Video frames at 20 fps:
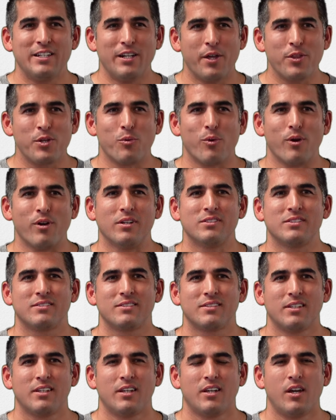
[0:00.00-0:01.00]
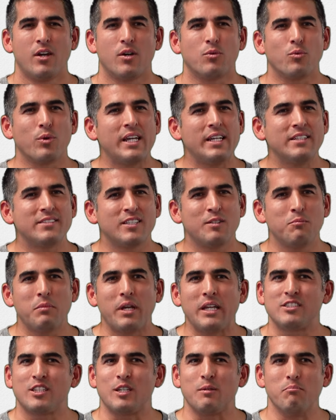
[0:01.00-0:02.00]
In other words,
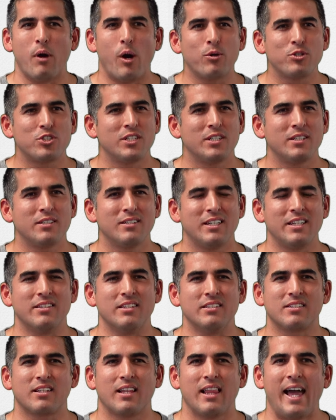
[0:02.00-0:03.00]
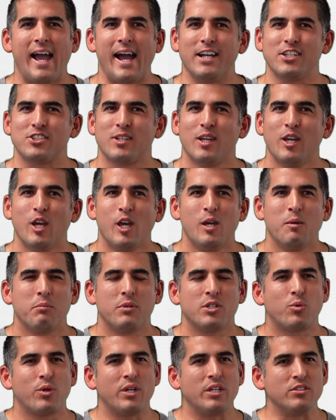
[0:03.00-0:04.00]
Reason meets emotion in this clash
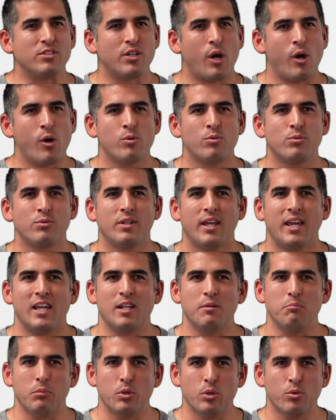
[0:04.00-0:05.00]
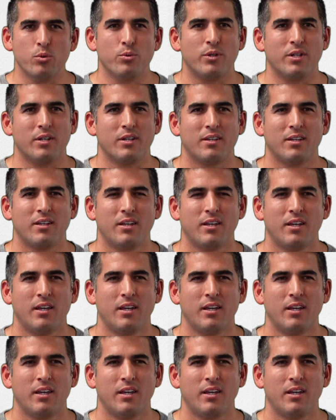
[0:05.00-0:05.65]
between tone and mood.